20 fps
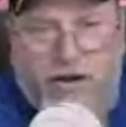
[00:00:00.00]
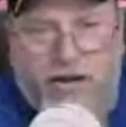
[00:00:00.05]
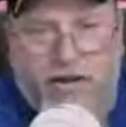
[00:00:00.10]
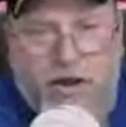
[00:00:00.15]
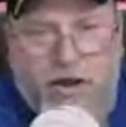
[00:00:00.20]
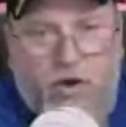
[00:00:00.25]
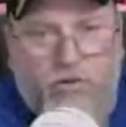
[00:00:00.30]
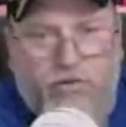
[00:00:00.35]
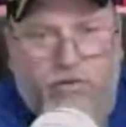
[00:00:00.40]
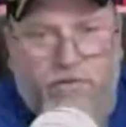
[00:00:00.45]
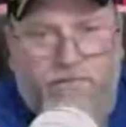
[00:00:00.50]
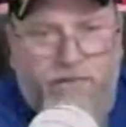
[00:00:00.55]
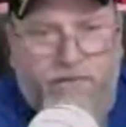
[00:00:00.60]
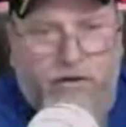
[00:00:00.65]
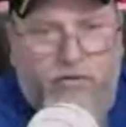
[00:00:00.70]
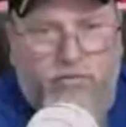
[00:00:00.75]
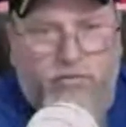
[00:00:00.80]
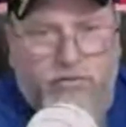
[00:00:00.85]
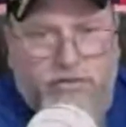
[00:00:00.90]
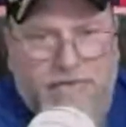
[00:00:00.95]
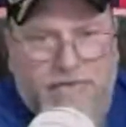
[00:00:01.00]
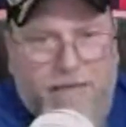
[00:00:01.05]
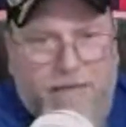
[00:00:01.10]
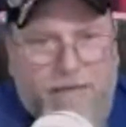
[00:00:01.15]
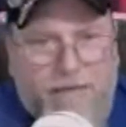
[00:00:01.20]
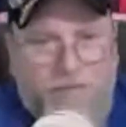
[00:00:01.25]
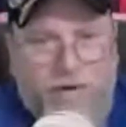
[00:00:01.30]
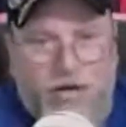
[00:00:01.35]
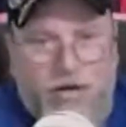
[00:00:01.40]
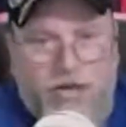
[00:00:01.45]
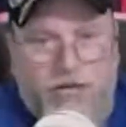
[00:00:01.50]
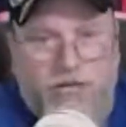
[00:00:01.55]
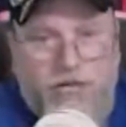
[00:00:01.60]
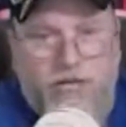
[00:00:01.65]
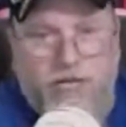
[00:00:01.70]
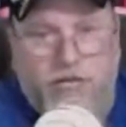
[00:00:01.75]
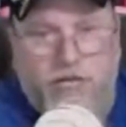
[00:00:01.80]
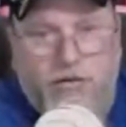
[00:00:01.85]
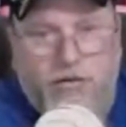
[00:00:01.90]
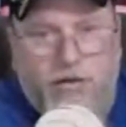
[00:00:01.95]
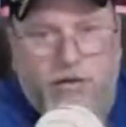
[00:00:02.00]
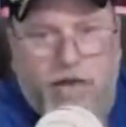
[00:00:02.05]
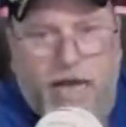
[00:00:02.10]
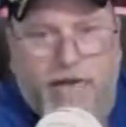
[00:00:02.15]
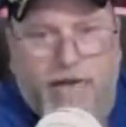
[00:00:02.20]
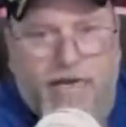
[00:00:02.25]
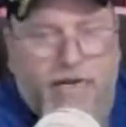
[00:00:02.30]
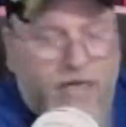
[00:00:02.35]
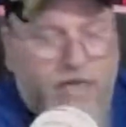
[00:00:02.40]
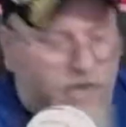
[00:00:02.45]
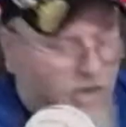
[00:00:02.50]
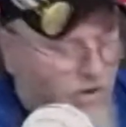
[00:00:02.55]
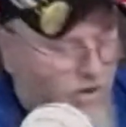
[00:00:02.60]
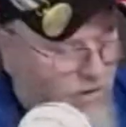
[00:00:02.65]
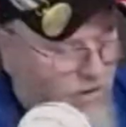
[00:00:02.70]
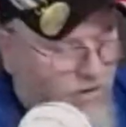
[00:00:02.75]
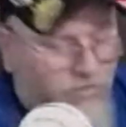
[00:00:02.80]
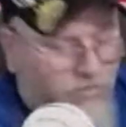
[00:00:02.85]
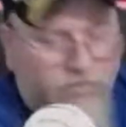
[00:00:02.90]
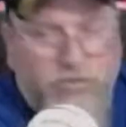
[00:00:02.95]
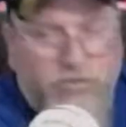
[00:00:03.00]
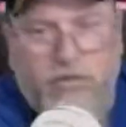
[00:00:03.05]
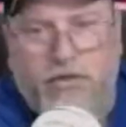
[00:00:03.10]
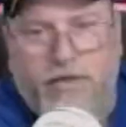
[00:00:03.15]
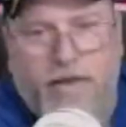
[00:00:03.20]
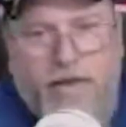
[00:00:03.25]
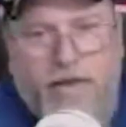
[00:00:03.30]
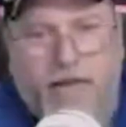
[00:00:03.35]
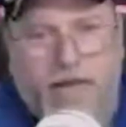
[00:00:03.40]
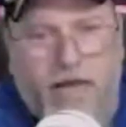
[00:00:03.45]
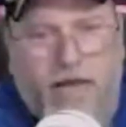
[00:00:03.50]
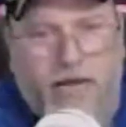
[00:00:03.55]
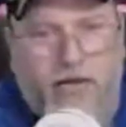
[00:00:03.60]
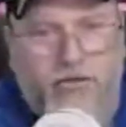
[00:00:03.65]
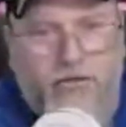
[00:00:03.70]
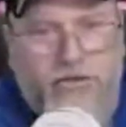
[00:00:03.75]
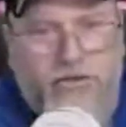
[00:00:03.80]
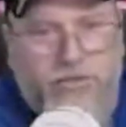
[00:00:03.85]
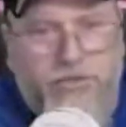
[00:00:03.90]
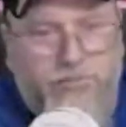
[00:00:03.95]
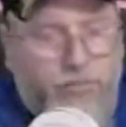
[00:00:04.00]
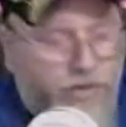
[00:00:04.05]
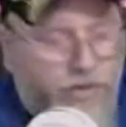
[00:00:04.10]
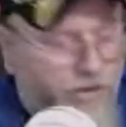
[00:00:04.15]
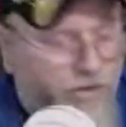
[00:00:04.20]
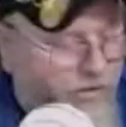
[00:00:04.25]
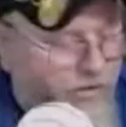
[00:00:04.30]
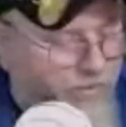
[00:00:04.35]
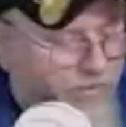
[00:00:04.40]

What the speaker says: on the field was that much. I need a co-host. Yeah, I know she's prettier than me,